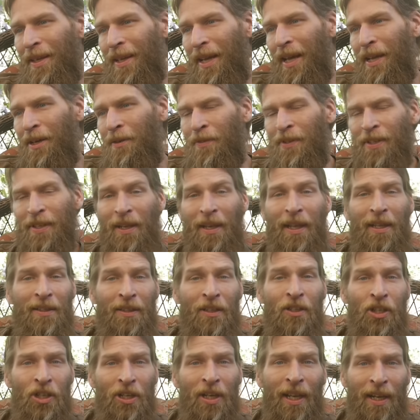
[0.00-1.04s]
kind of select
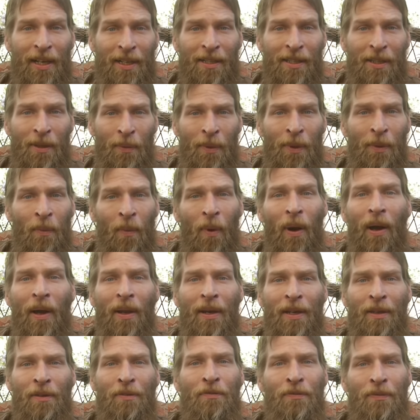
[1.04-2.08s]
the genetics that we
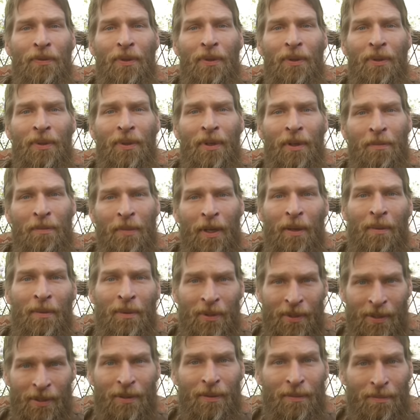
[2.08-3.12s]
want in food and be
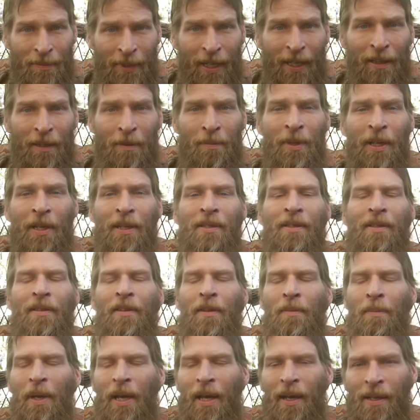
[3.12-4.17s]
able to get the biggest and
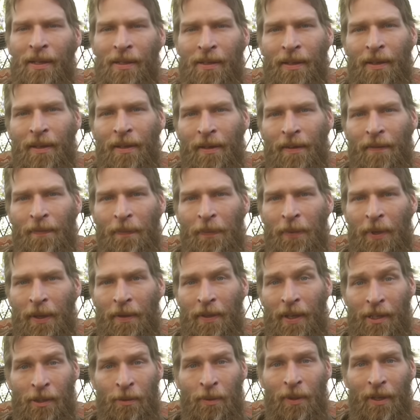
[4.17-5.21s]
the best.
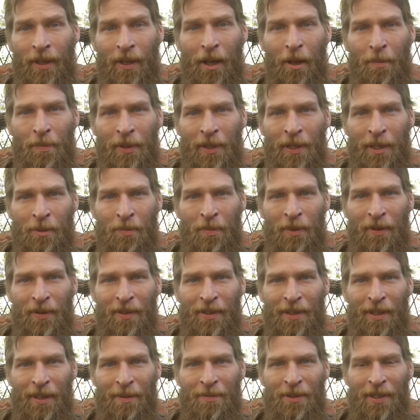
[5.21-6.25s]
And that's really helping us, but at
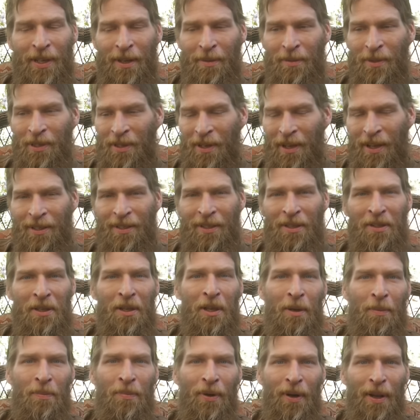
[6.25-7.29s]
the same time, it's causing a
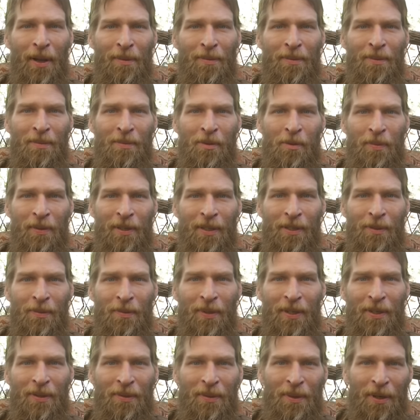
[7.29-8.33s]
lot of problems because
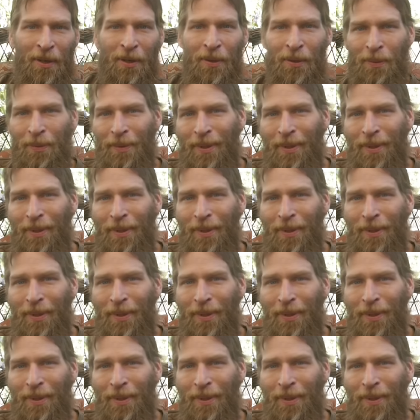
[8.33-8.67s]
we don't know